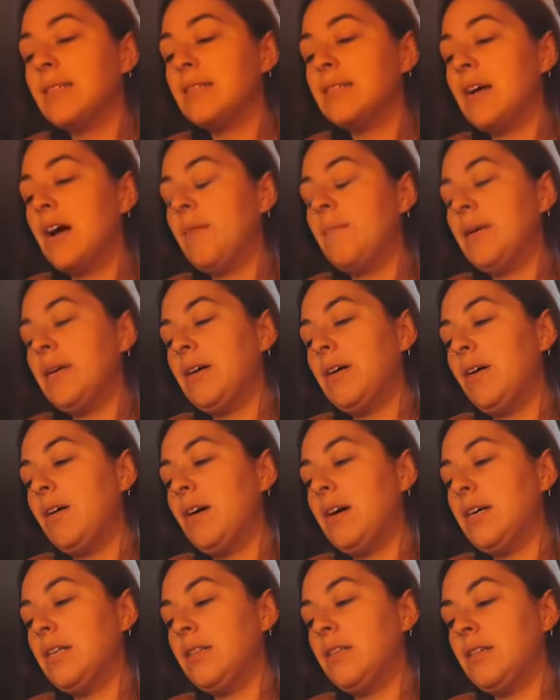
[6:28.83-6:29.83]
that's coming
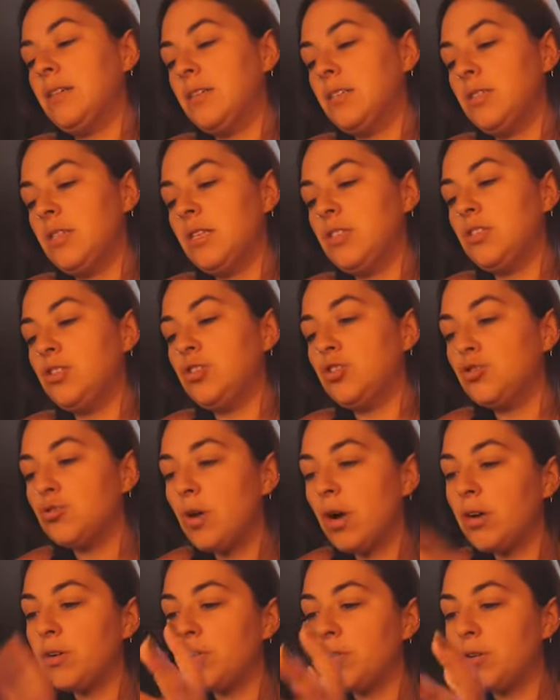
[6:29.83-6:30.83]
on. There's this
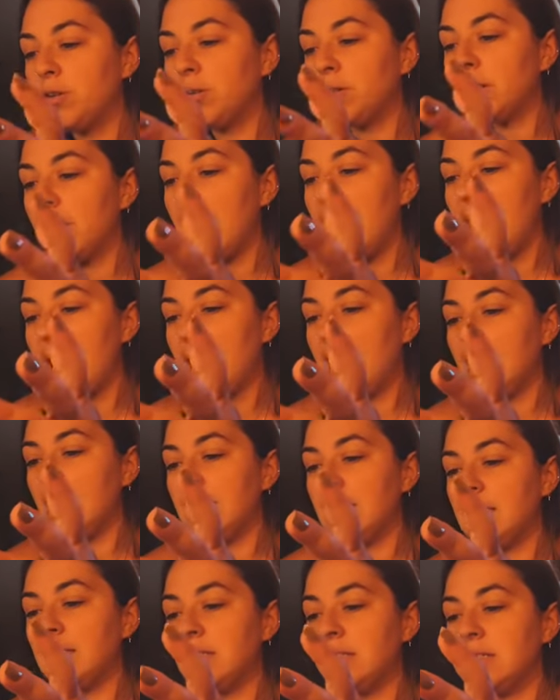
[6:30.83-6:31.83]
struggle,
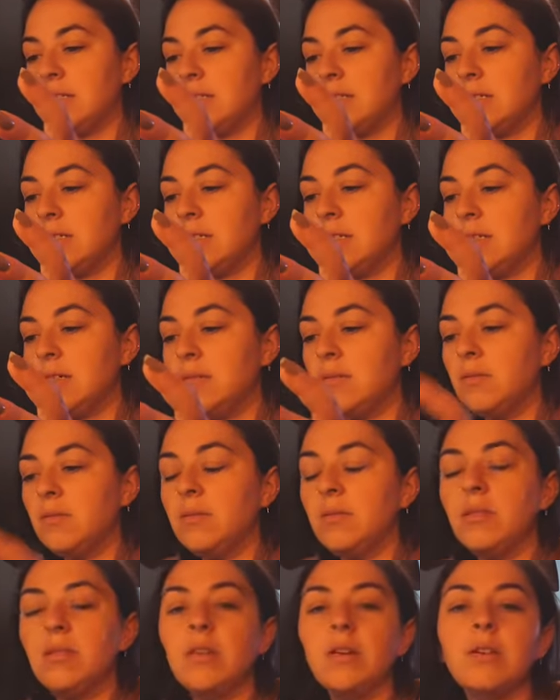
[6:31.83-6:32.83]
and
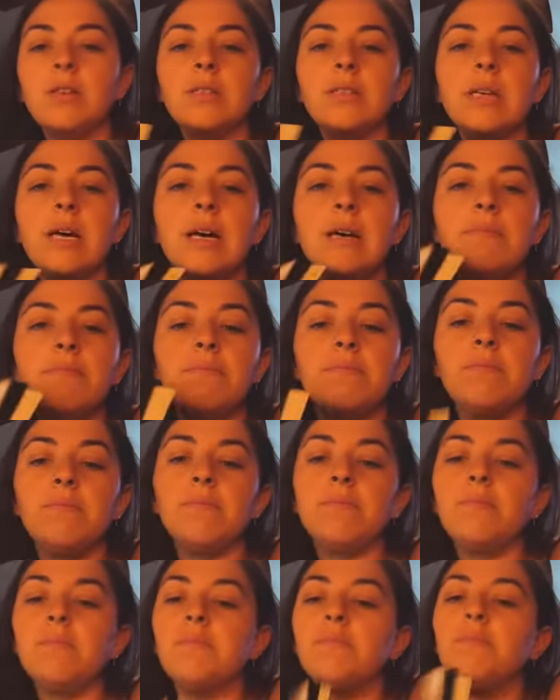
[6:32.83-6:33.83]
there's
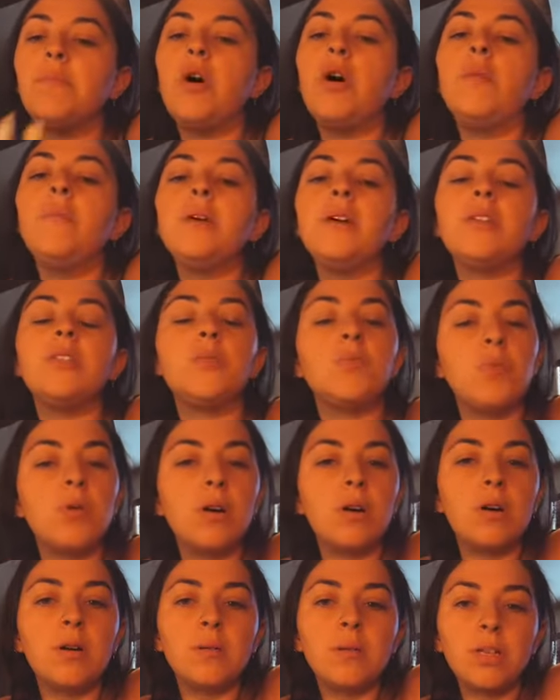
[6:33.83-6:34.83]
moments
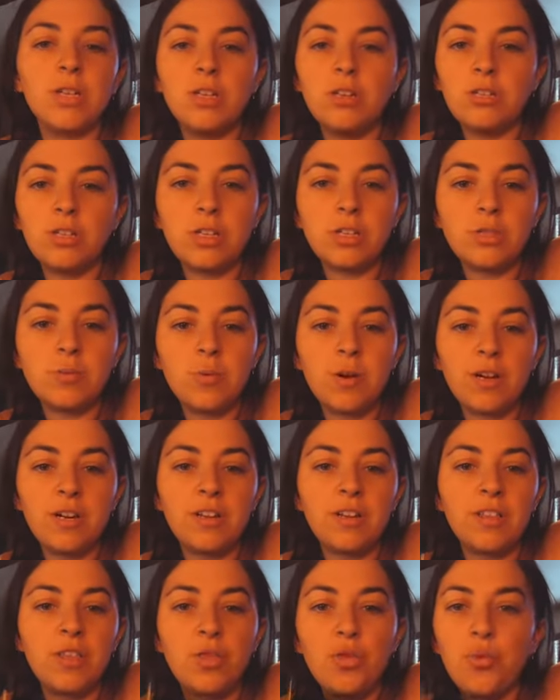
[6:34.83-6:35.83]
where you just want
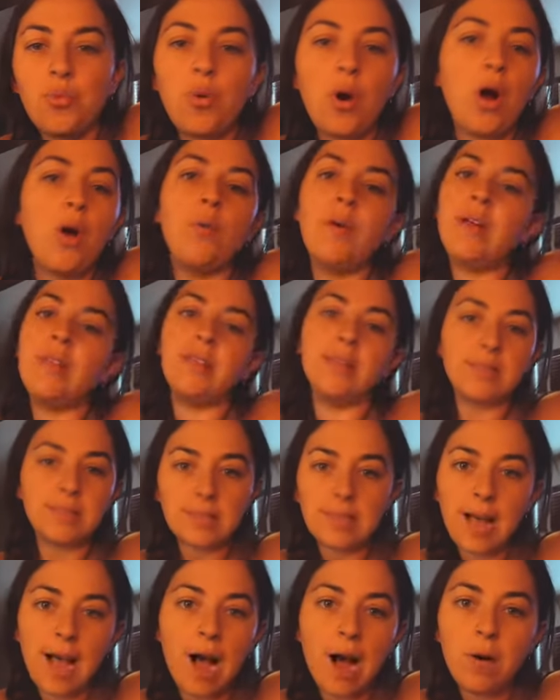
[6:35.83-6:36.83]
to throw in the
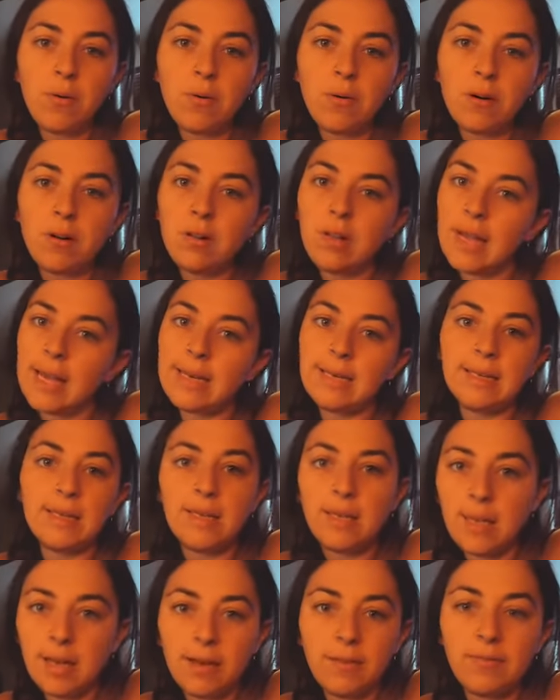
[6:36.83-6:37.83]
towel and
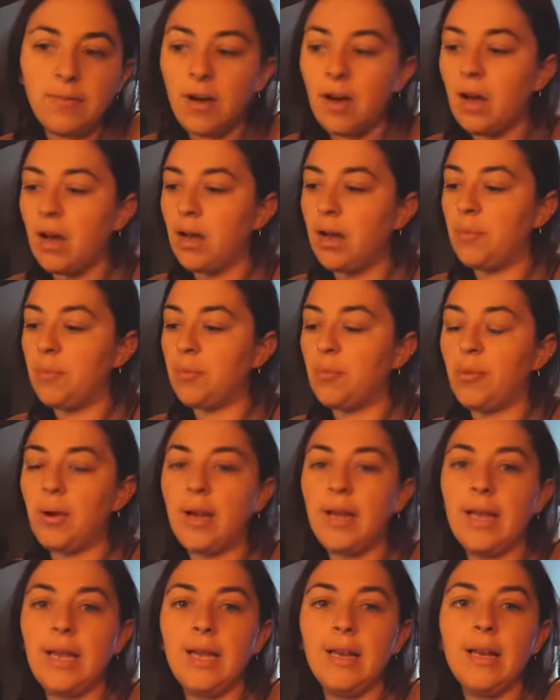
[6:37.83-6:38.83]
give up,
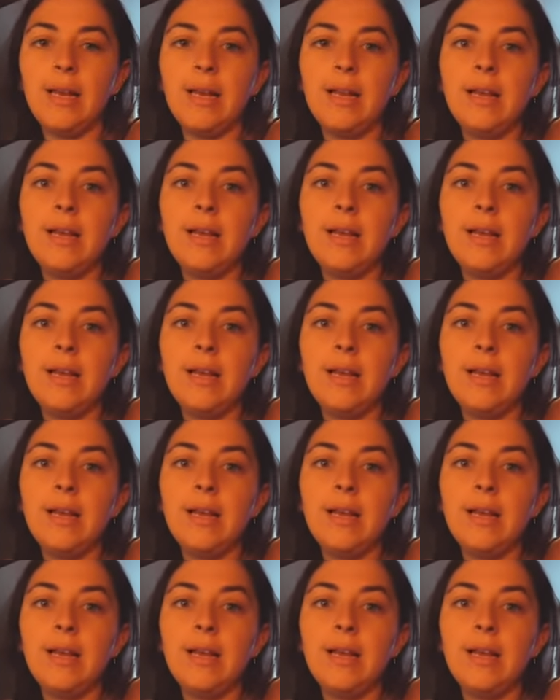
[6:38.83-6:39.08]
right?